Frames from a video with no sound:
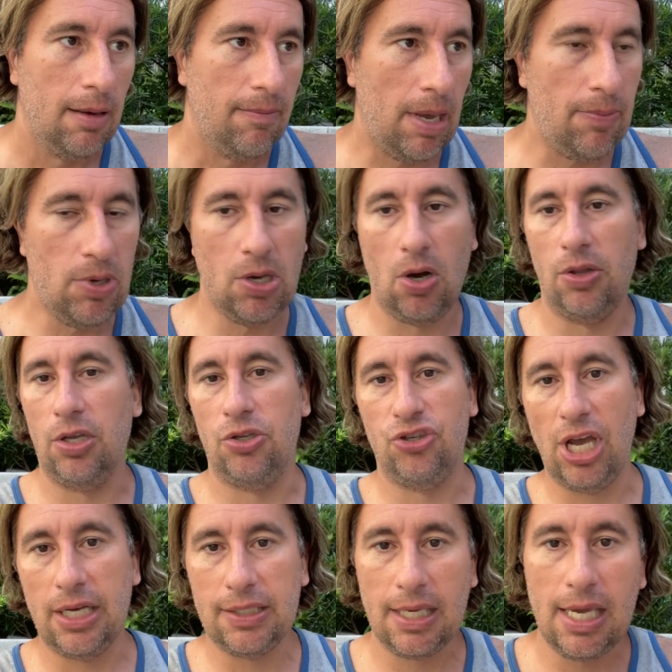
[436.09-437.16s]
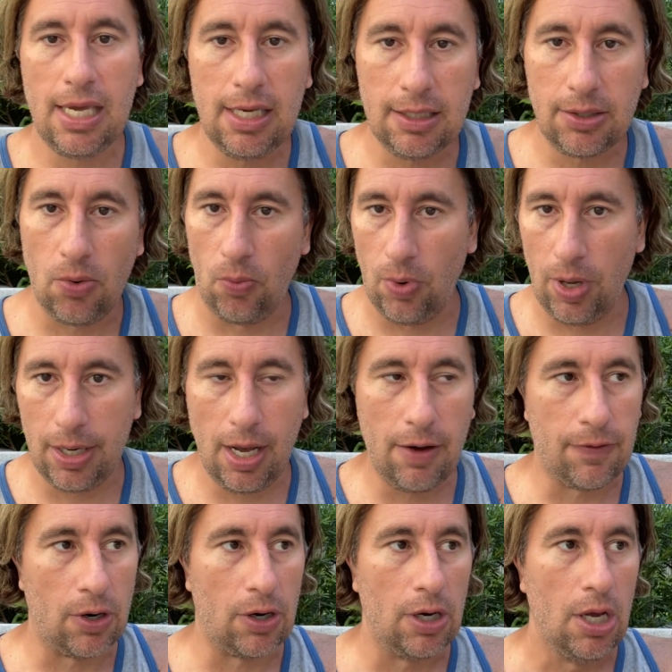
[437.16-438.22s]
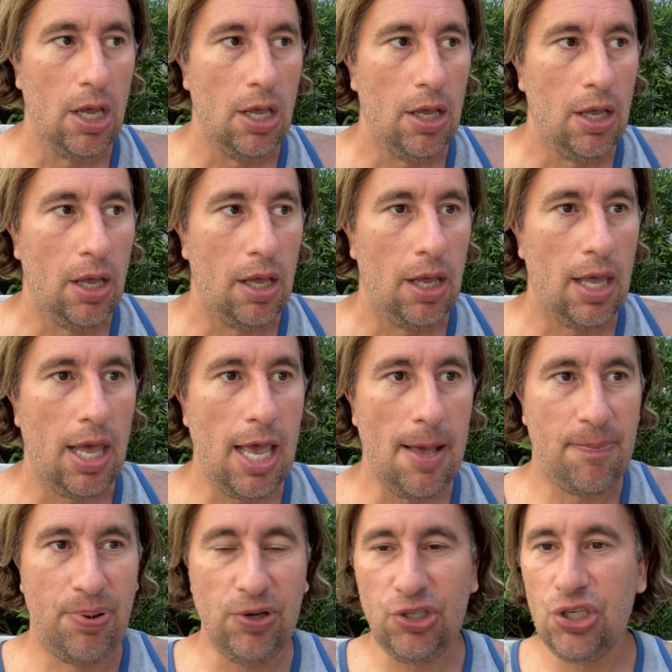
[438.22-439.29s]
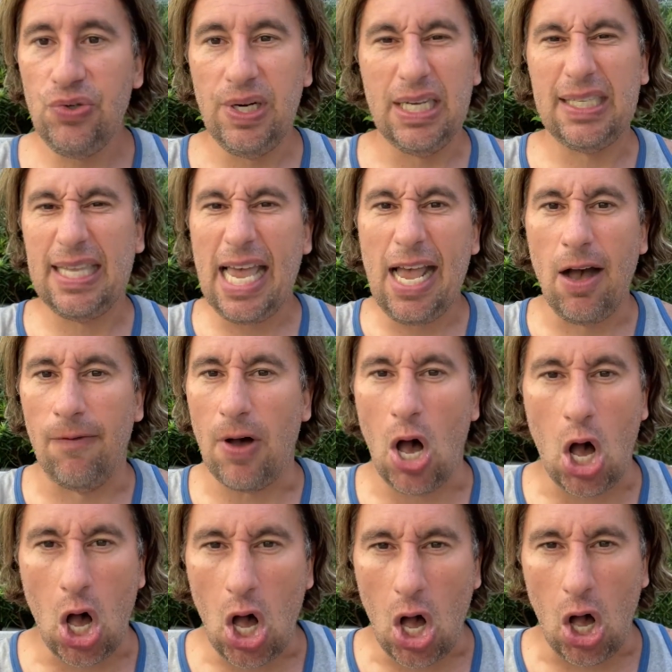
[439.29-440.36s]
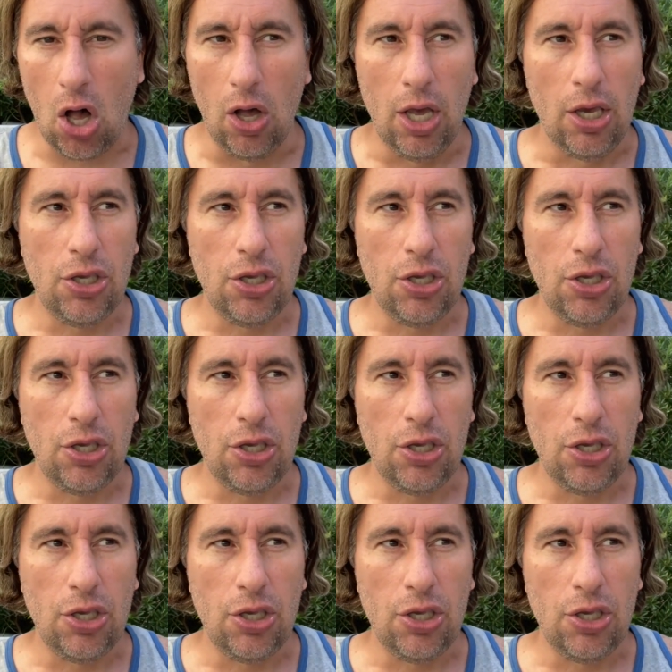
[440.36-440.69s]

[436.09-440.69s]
maybe you're on the jet skis, whatever, it puts you in a state of awe.